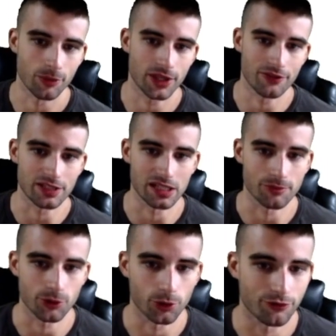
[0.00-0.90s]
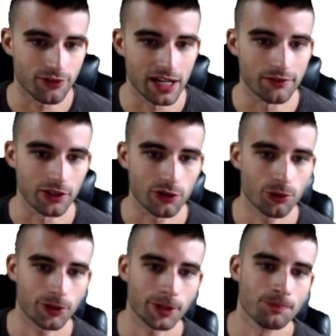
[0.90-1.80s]
Both have a team total of
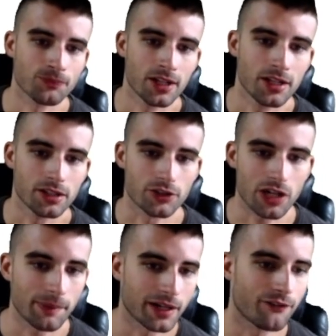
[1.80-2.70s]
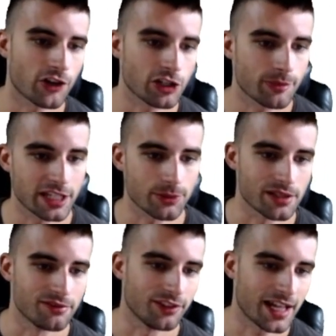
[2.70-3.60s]
5.25. Then dropping out of first base, we
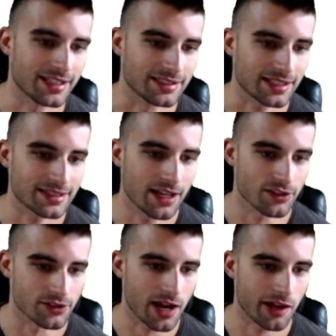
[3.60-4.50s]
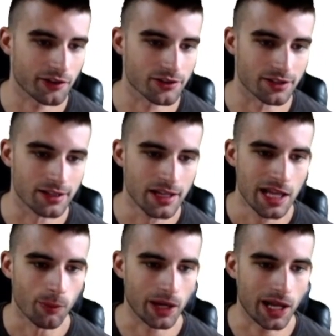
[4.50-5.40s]
have Vlad, $6,000. And
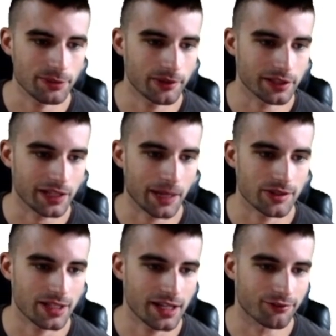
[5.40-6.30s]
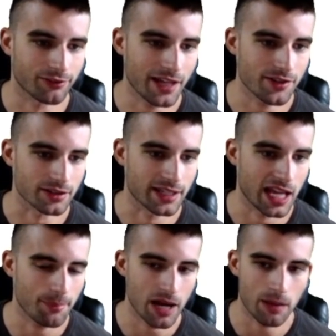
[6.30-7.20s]
when I was building lineups today, Vlad just
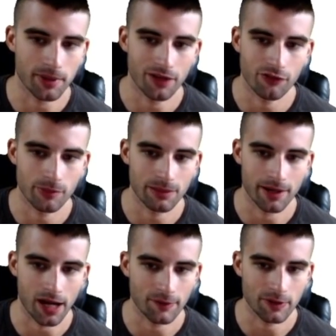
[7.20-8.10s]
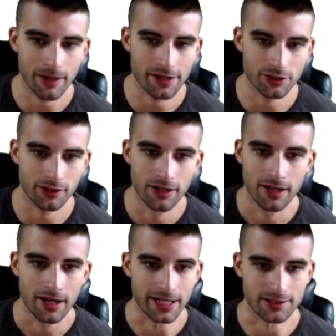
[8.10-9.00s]
kept popping up for me in my optimizer.
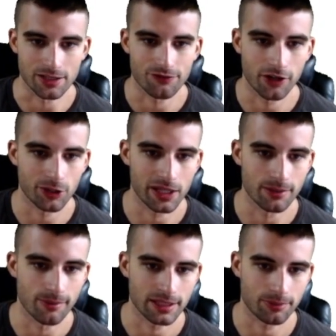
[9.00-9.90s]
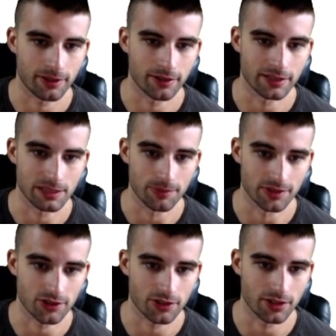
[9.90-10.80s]
He's just far and away the best player at this
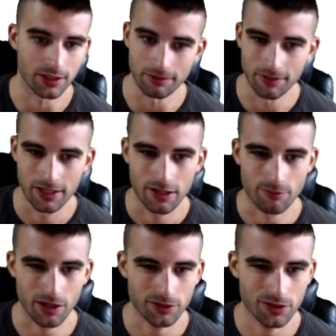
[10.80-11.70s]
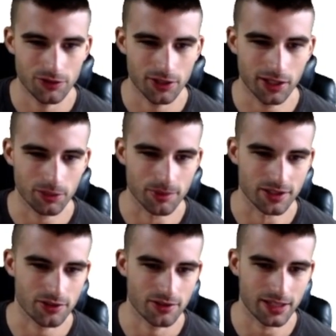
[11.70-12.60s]
position. And relative to the other
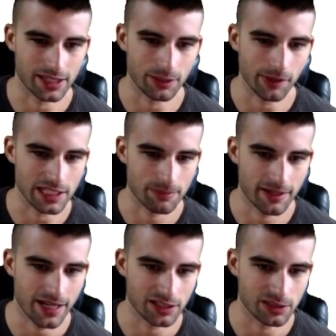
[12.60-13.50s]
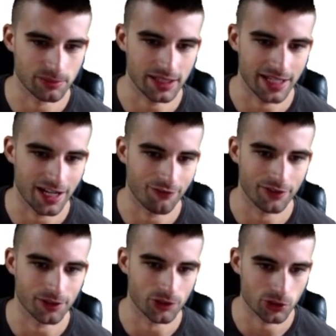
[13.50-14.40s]
positions, I think we can spend out a little bit in the
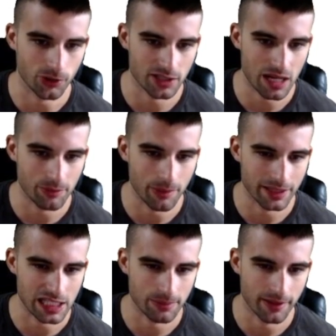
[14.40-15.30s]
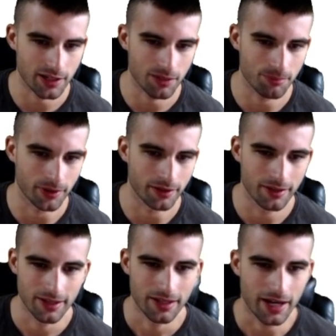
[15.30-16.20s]
outfield. Shortstop, we might have to spend up,
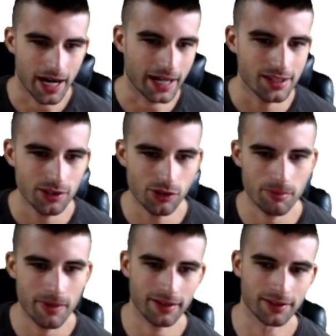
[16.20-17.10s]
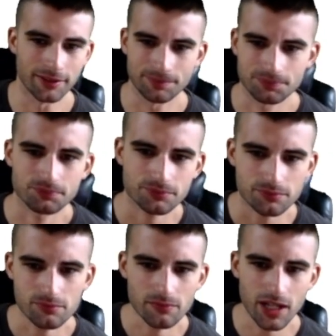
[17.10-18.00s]
but I think you can make a,
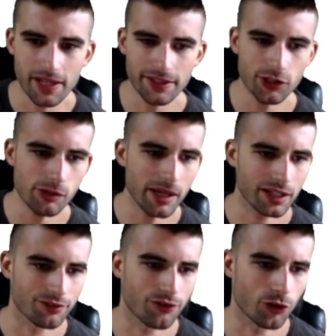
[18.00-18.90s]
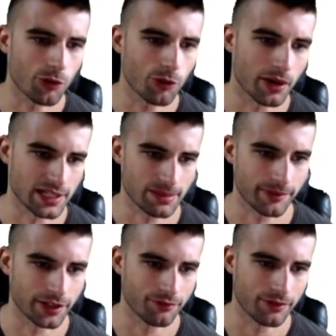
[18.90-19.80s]
I think you can make it a focal point to
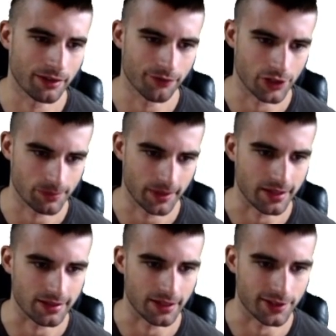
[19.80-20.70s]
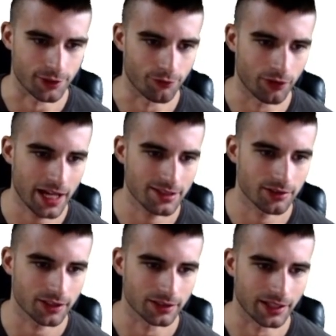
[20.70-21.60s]
spend up at first base today. So Vlad's
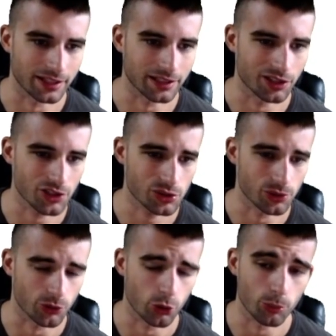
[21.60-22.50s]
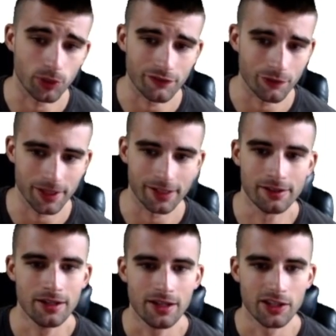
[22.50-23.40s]
looking like close to a core play for me.
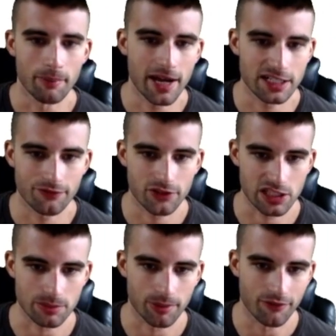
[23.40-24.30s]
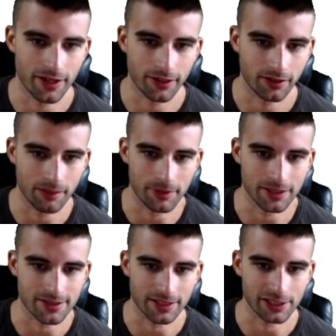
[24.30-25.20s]
The matchup versus Pivetta, I mean,
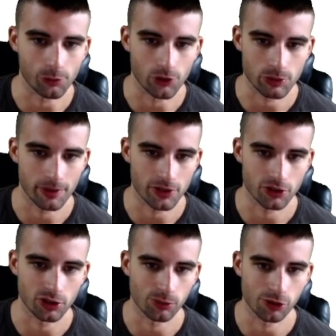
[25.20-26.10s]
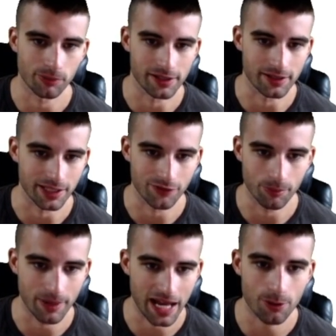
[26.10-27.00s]
he's not the worst pitcher in the world, but he can give
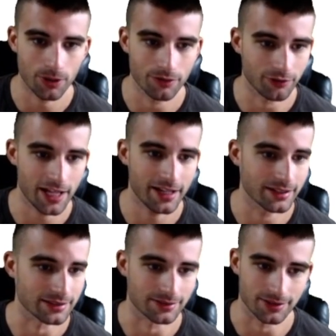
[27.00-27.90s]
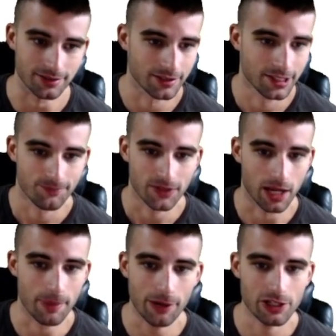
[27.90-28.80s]
up power. And Vlad is just
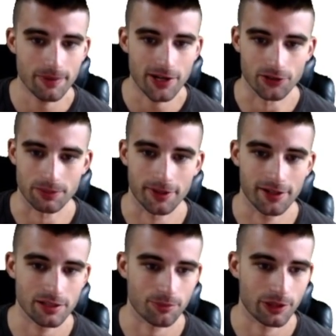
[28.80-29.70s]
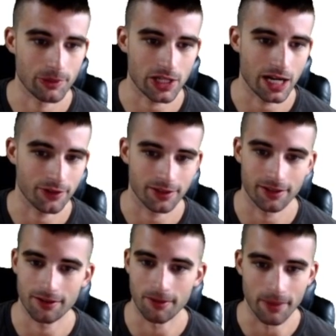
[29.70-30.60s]
a power specialist, but he does pretty much
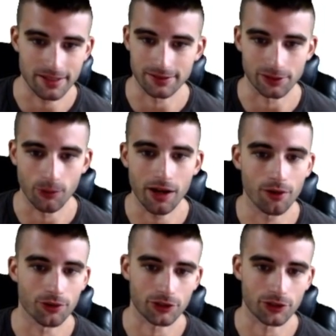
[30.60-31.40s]
everything amazingly well.